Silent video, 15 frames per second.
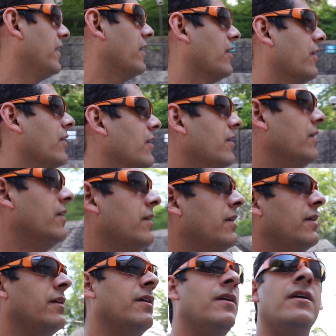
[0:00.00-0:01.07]
there.
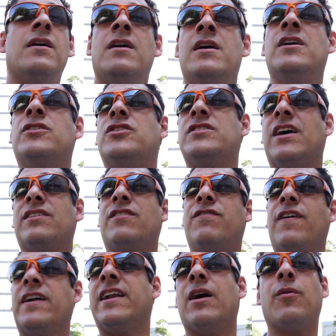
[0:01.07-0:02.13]
Just had to
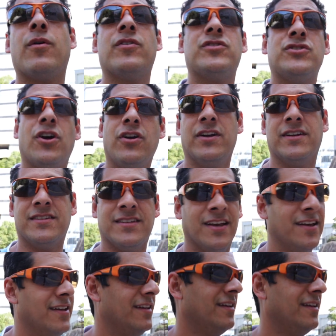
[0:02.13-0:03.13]
find out where the start is.